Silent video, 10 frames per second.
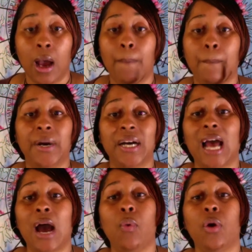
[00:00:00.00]
but
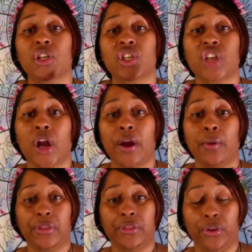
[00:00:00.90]
I want to share it
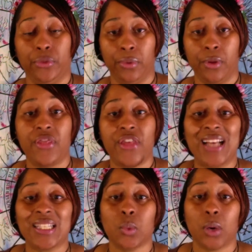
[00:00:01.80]
with you.
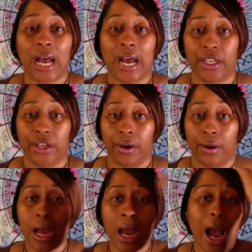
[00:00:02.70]
That's what I hear.
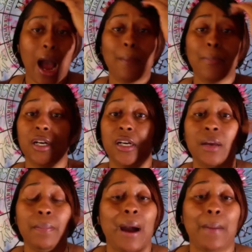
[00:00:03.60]
I'm
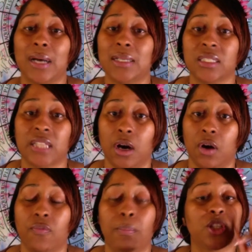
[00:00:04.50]
good by
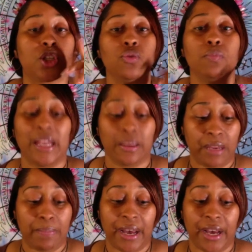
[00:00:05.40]
myself, but you make
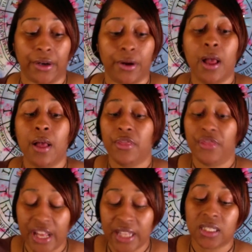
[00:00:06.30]
me better.
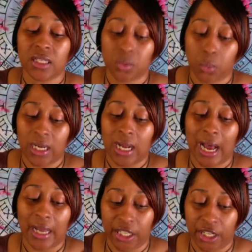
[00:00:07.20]
This is what
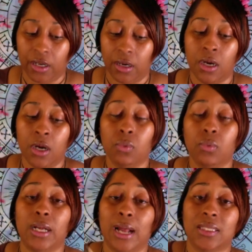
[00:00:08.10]
I hear
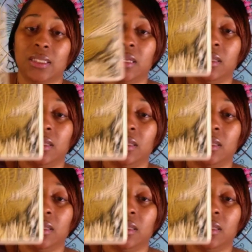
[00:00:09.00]
when I see